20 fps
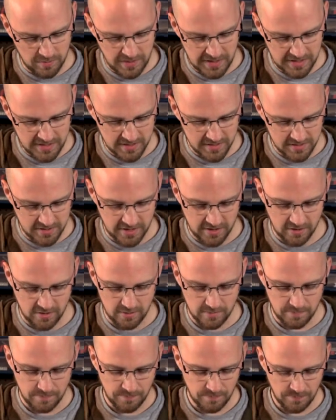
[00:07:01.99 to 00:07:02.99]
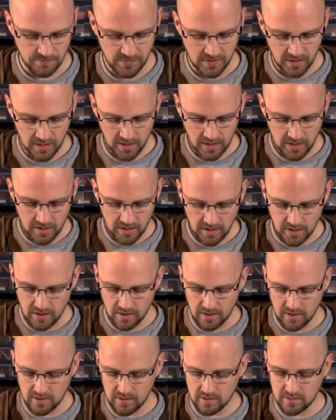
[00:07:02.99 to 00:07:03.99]
pieces here.
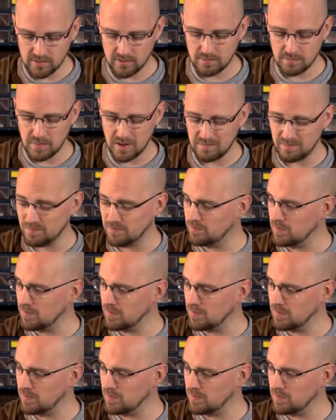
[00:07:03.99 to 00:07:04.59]
My